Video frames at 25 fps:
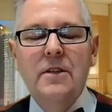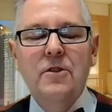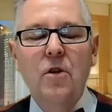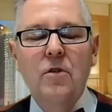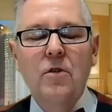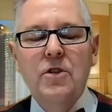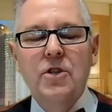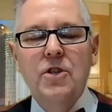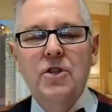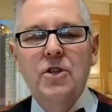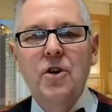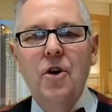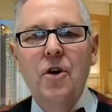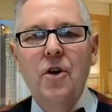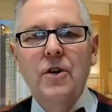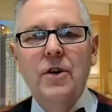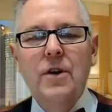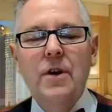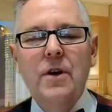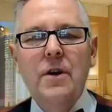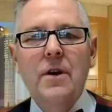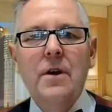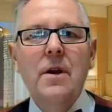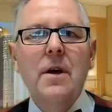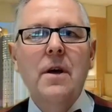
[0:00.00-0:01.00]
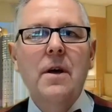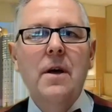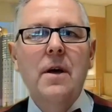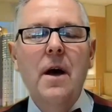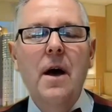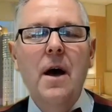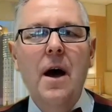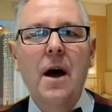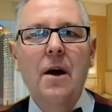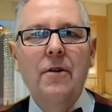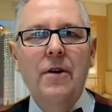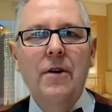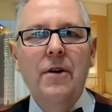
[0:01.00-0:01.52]
long as you got
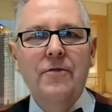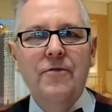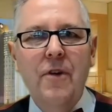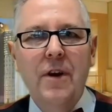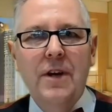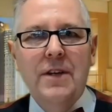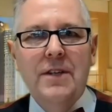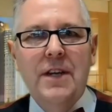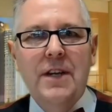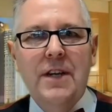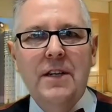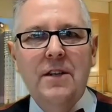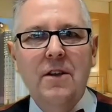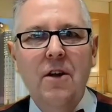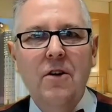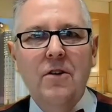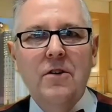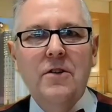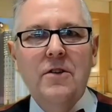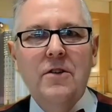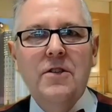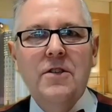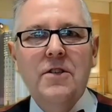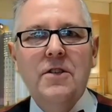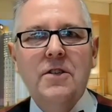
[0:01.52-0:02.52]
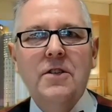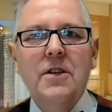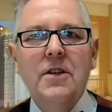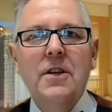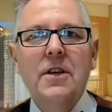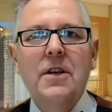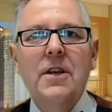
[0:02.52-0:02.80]
RFID locks,